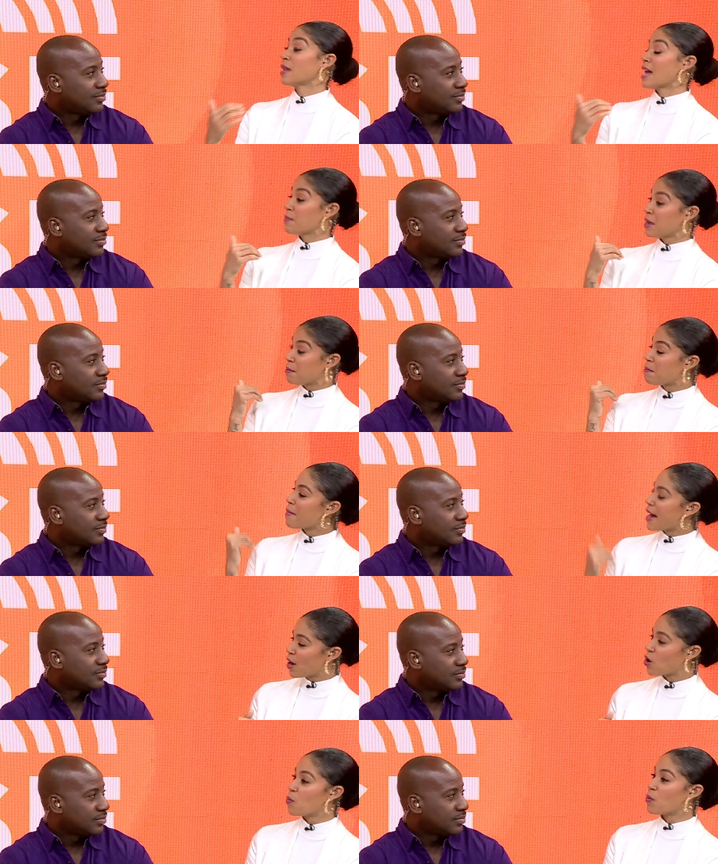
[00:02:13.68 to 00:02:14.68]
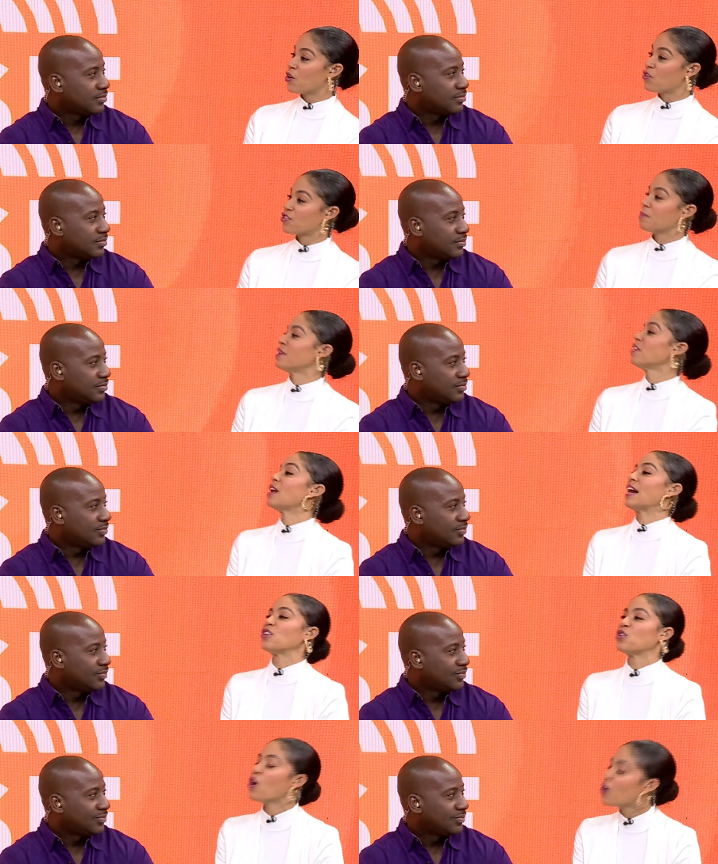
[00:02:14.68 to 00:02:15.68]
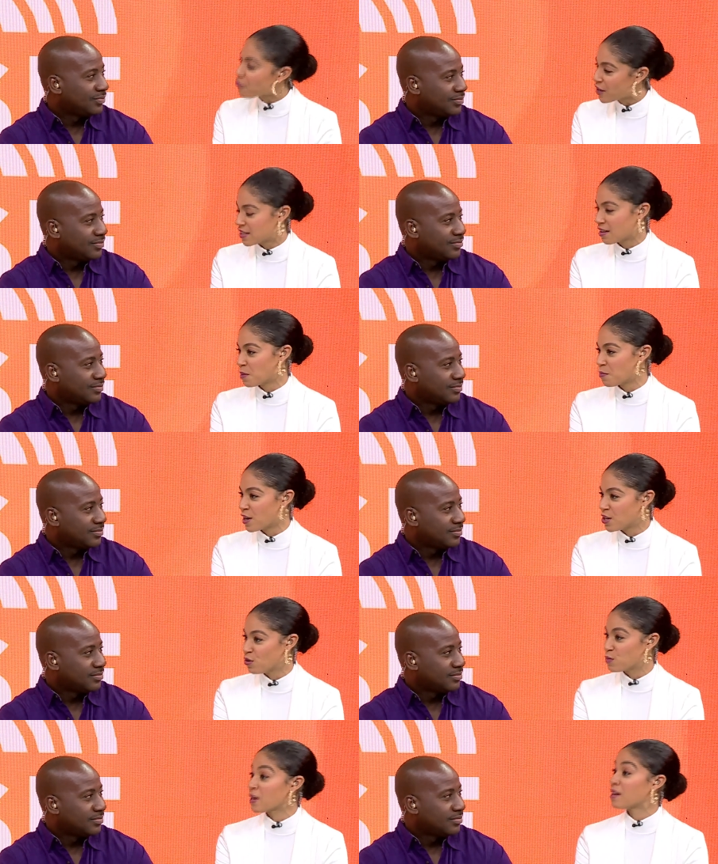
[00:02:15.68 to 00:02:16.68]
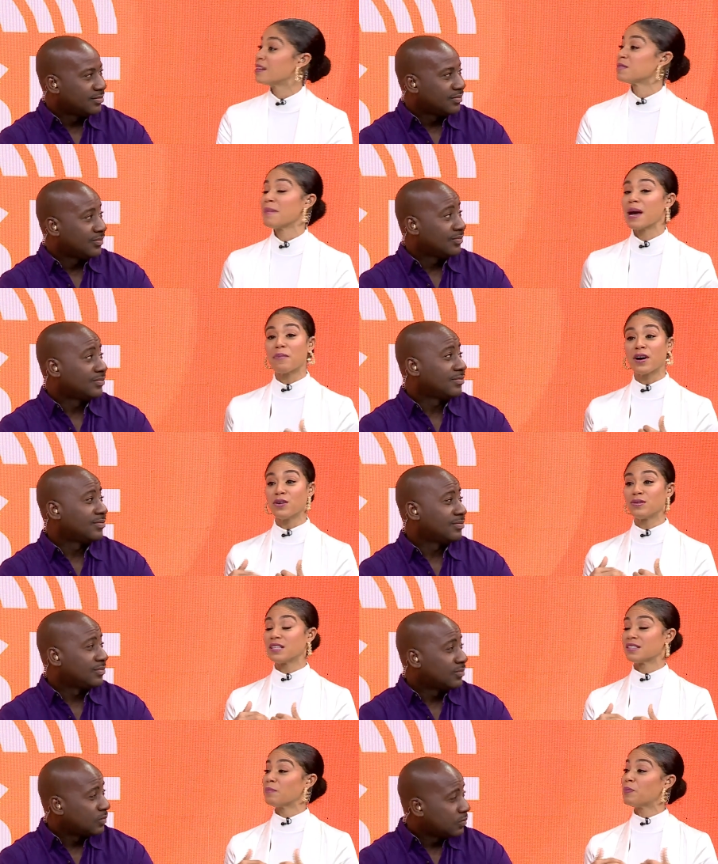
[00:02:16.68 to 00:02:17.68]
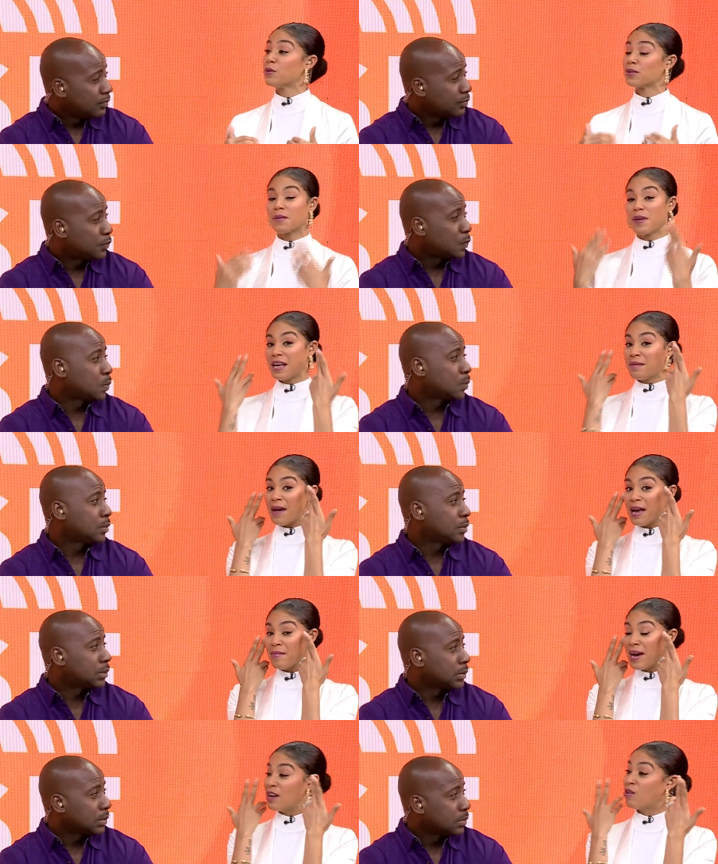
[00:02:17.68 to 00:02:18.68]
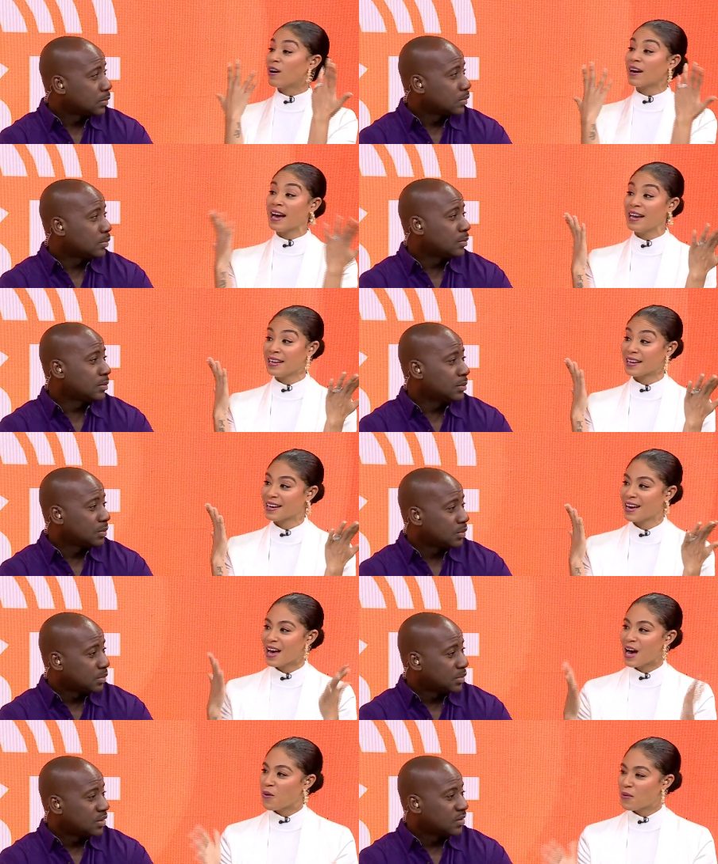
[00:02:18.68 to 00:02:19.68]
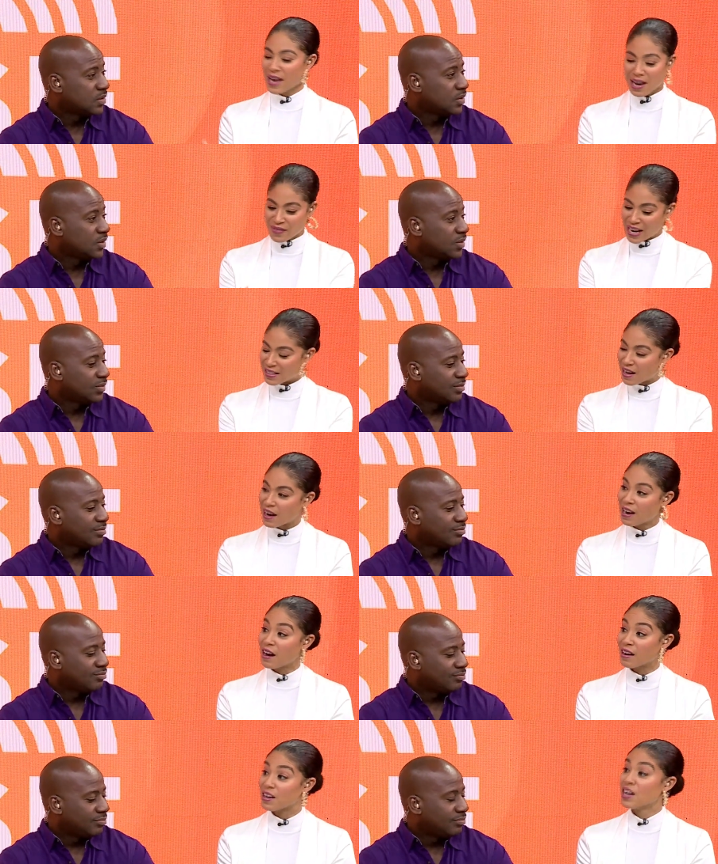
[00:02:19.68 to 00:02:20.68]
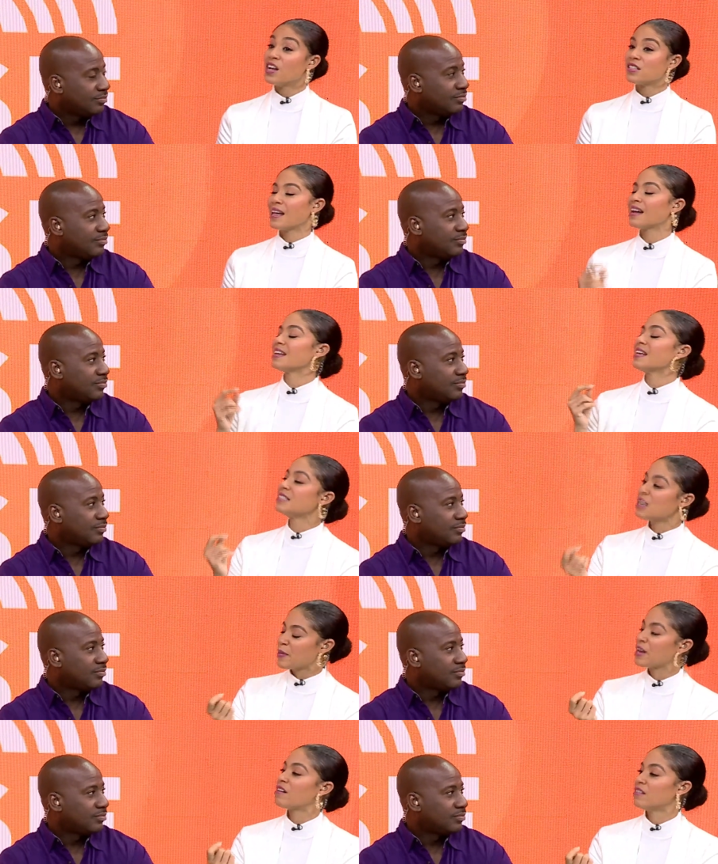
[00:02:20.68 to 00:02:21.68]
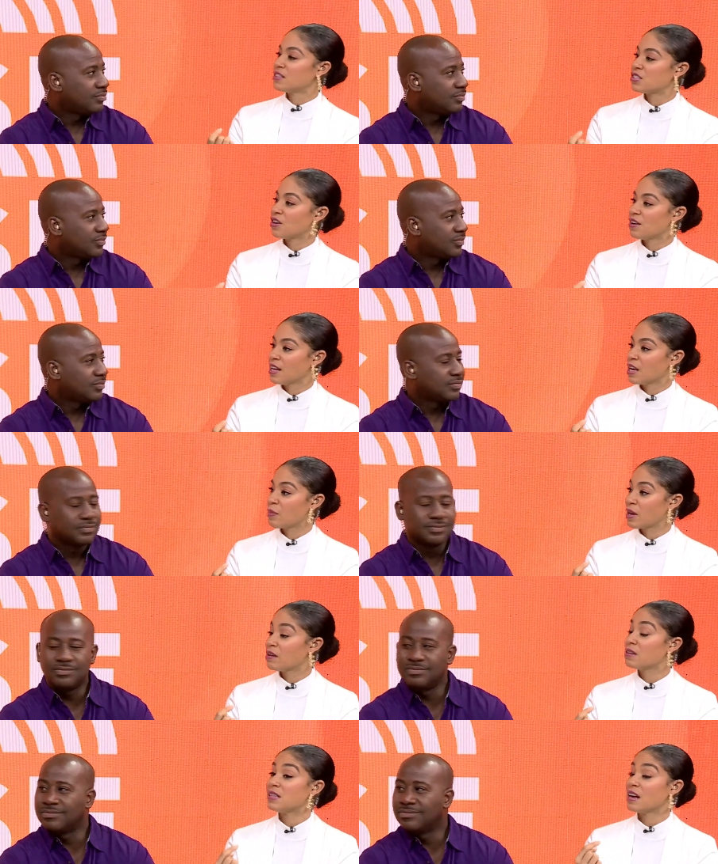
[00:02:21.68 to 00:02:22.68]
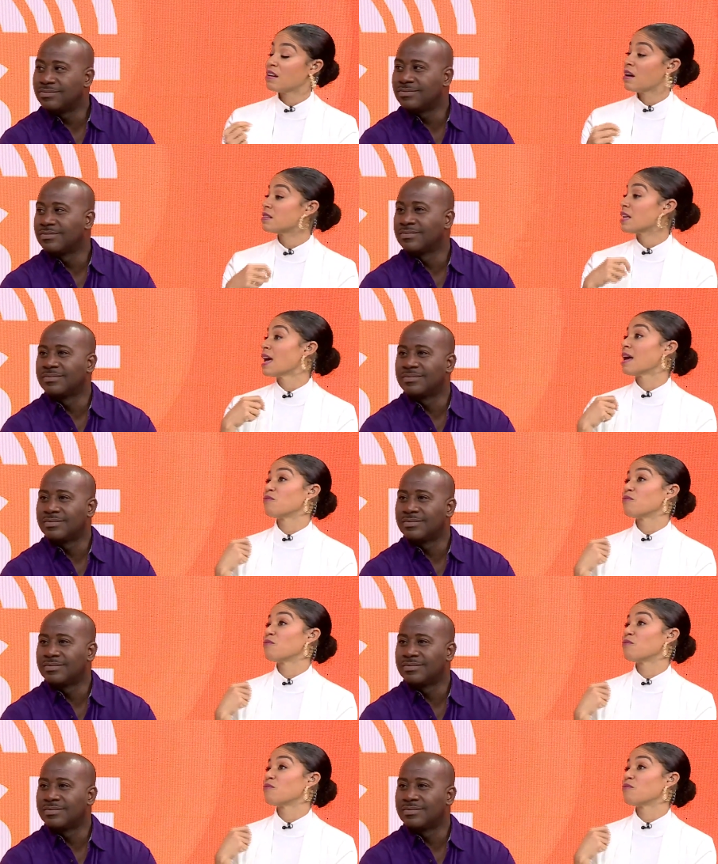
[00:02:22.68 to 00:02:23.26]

Speaker 1: when I'm in my home country, me mm-hmm. I don't fret on the produce because my produce is supposed to be, in my mind, organic. Mm-hmm. We have that on lock. Mm-hmm. So that is a bit concerning because mm-hmm. they're not...